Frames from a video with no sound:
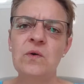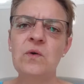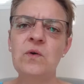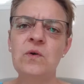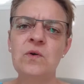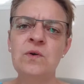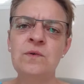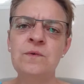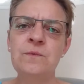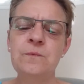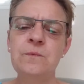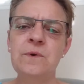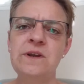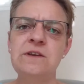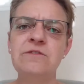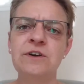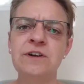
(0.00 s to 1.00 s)
or
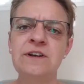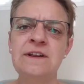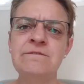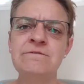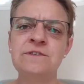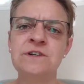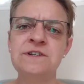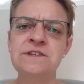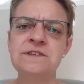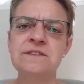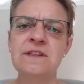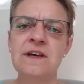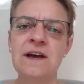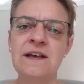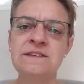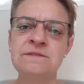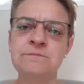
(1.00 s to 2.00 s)
when you've got an invoice
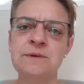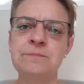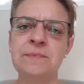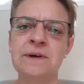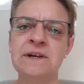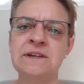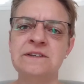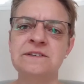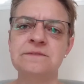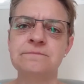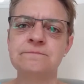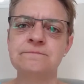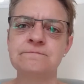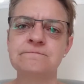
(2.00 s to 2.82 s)
that hasn't been paid.